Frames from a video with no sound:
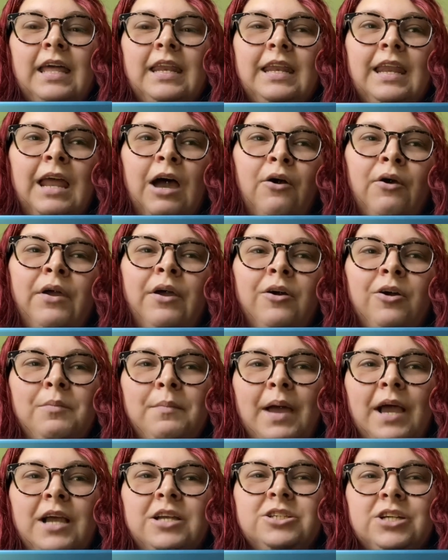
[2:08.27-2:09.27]
Now,
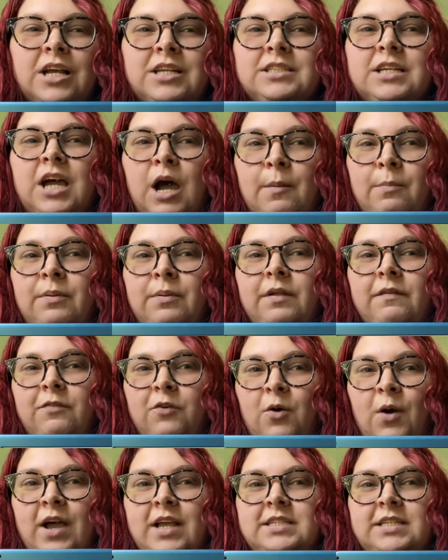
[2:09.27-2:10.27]
Gilgamesh has a couple of
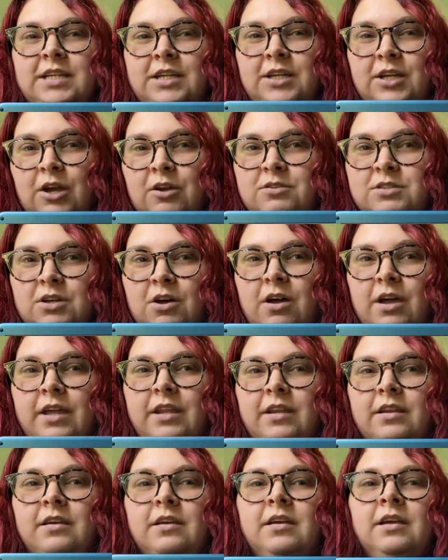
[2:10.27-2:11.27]
quests he goes
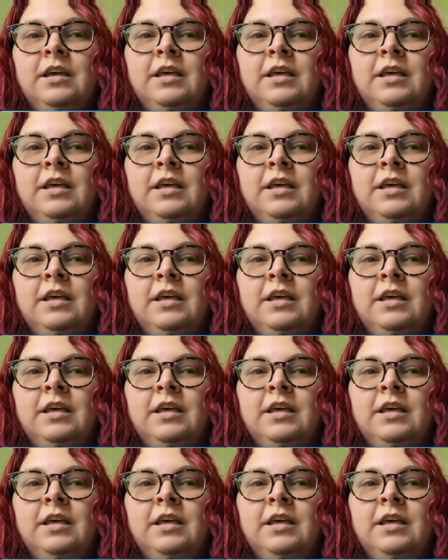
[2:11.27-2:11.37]
on.